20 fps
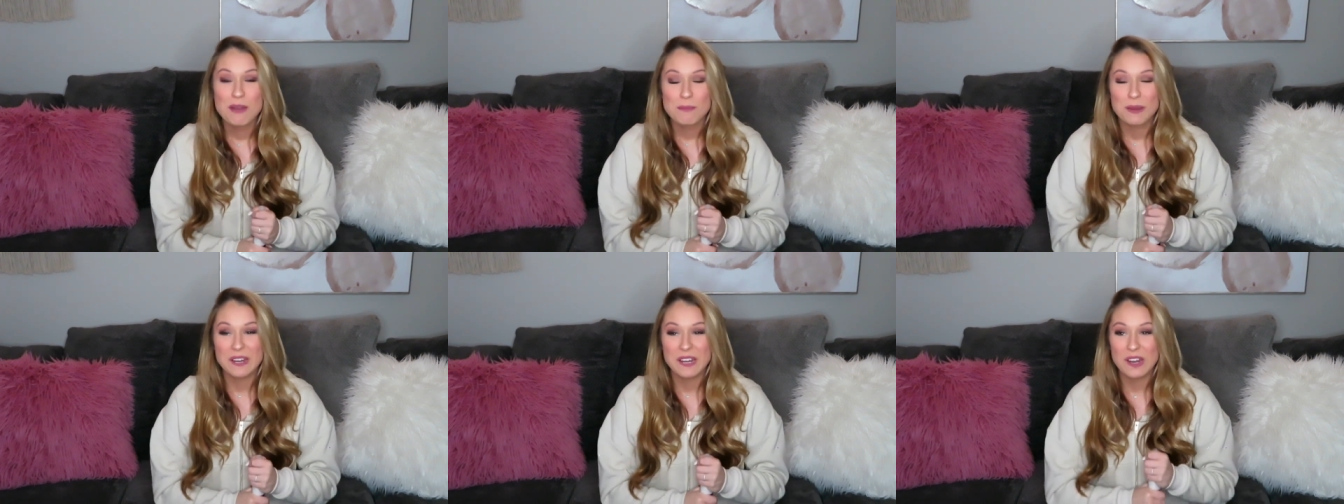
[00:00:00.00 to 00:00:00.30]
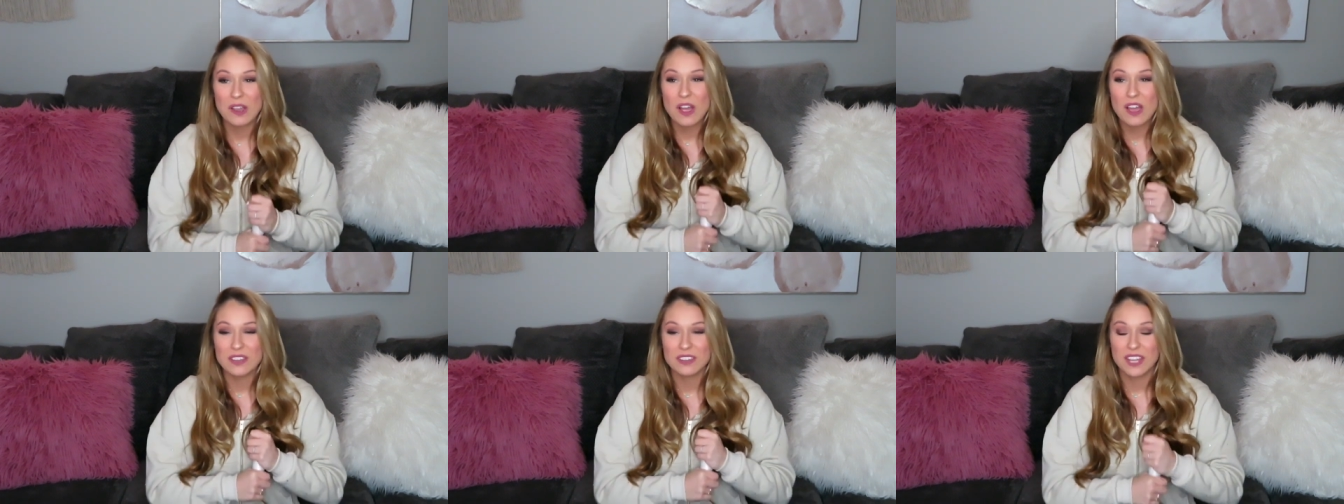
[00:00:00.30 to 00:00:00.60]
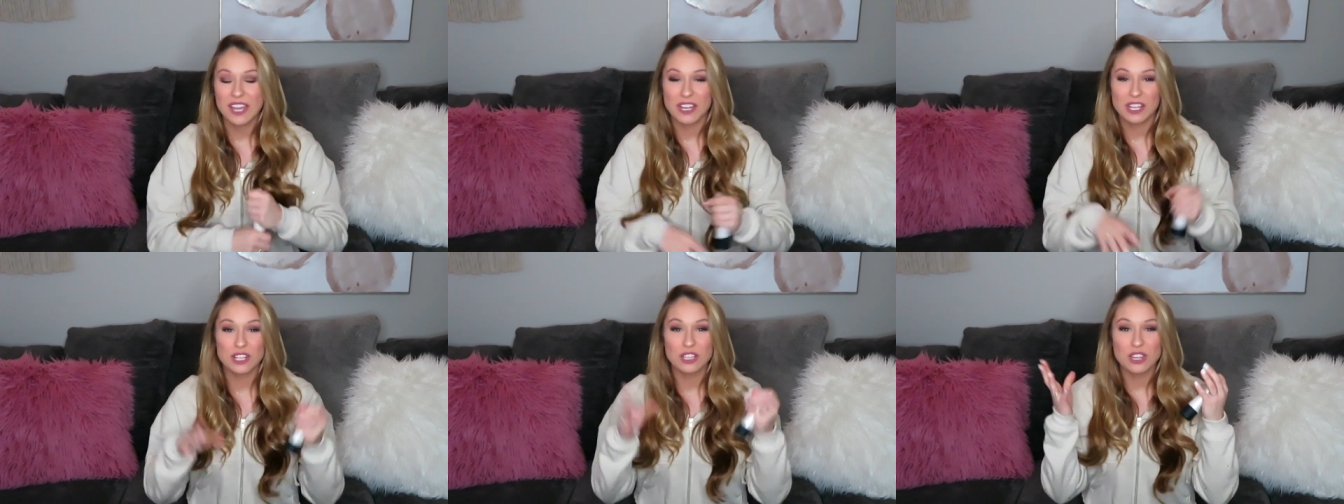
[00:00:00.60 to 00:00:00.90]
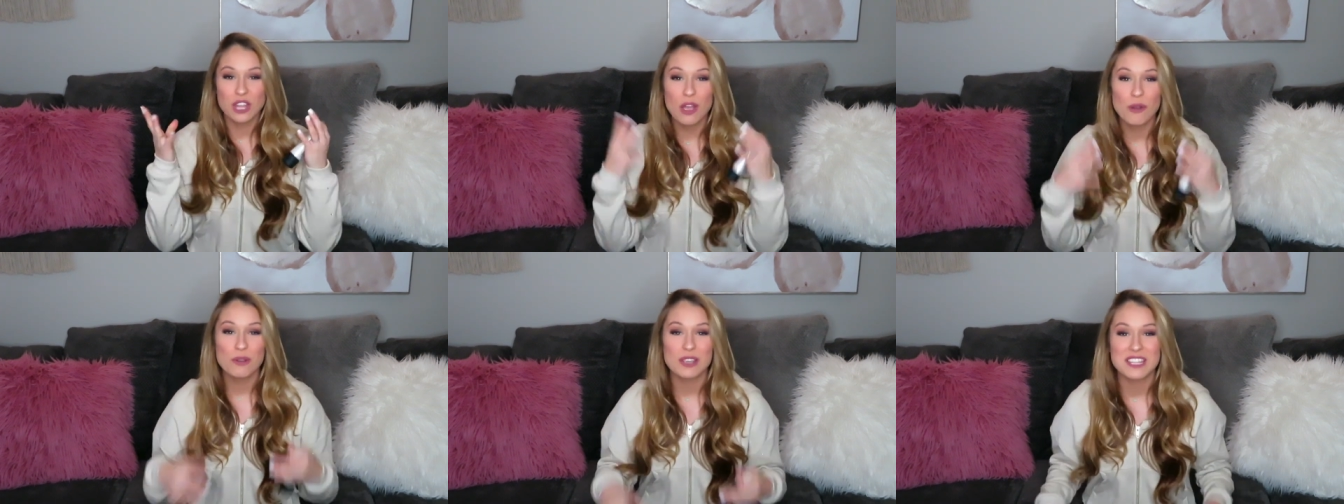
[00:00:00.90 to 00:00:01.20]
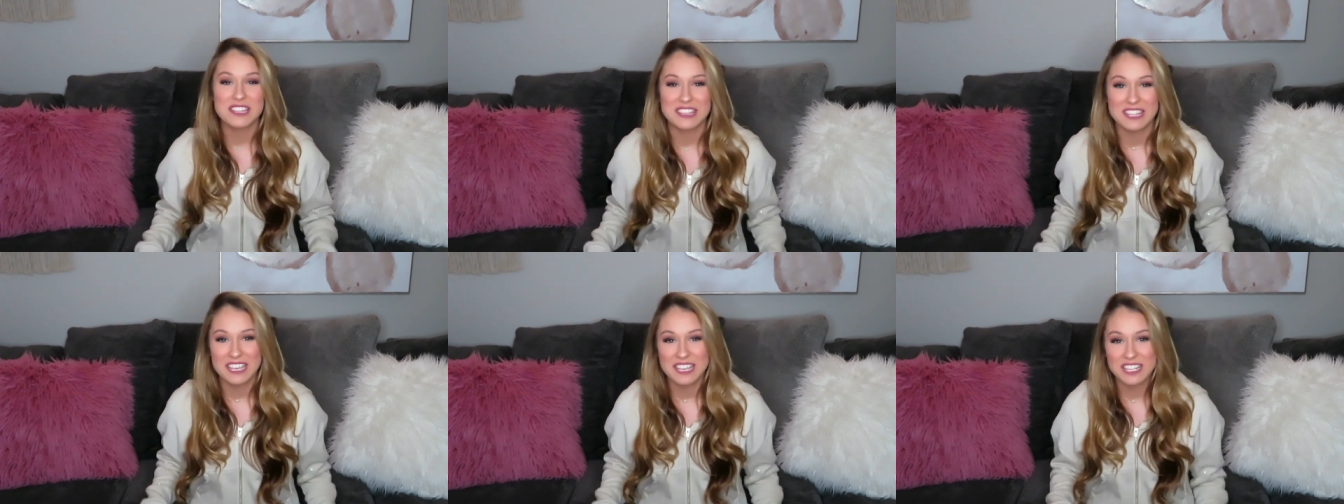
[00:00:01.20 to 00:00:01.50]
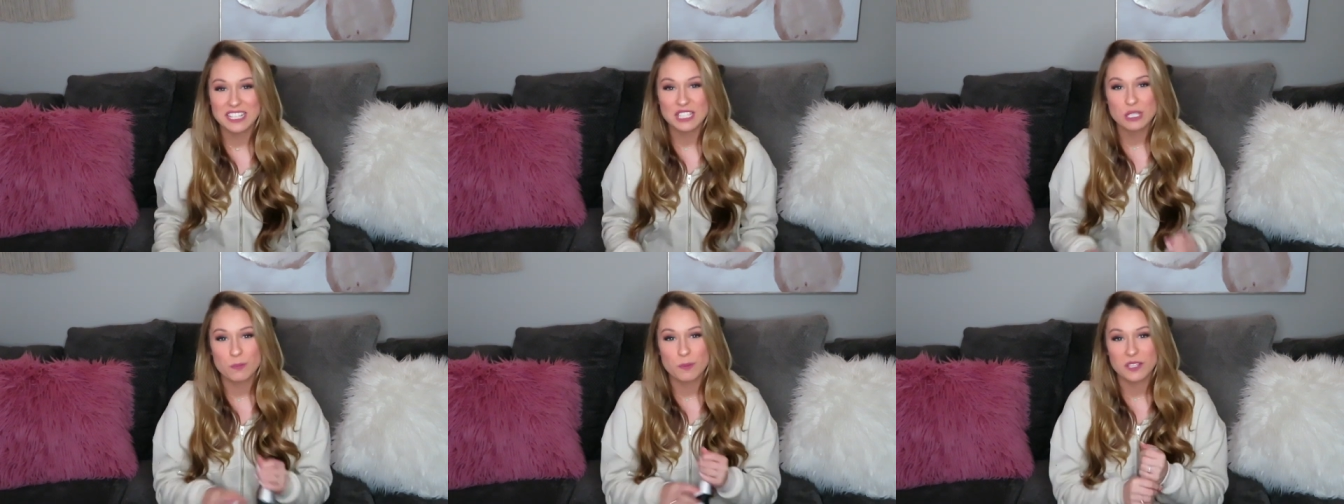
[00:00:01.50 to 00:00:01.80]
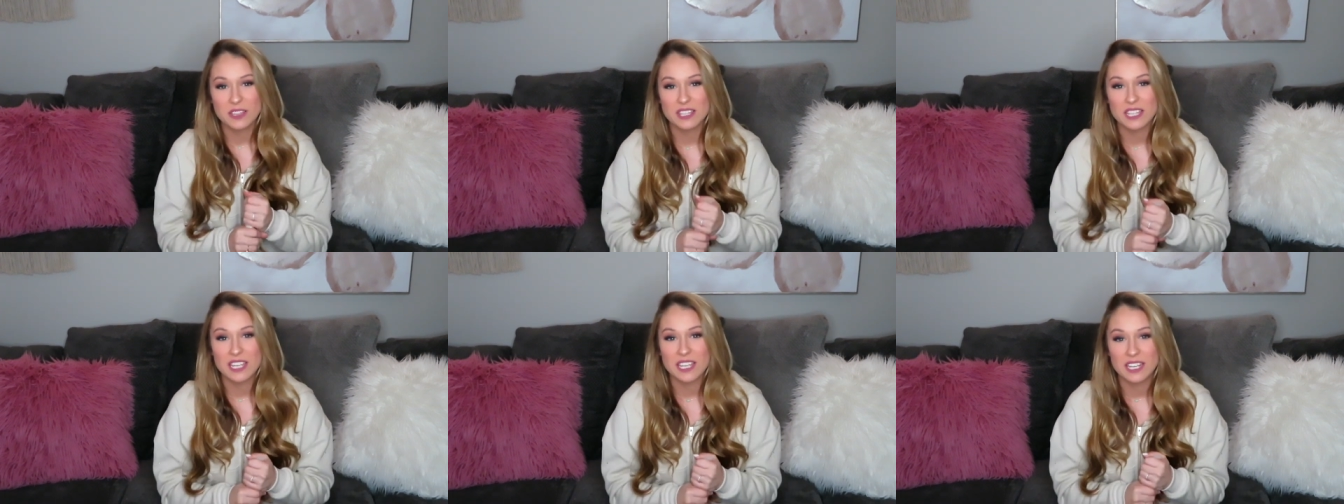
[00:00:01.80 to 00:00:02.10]
putting on like glowy things
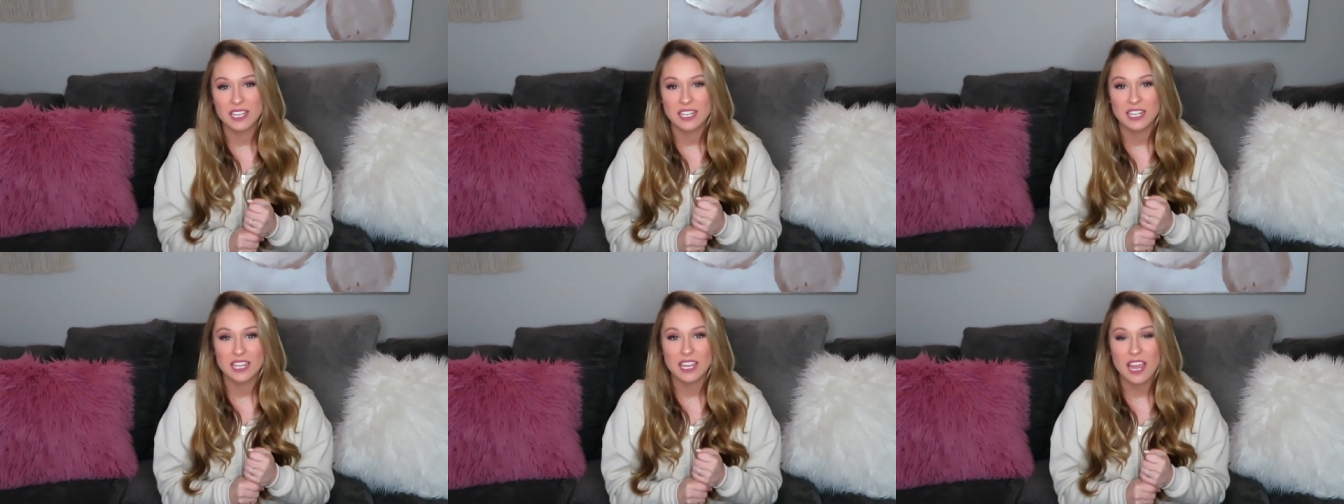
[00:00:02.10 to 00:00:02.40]
but then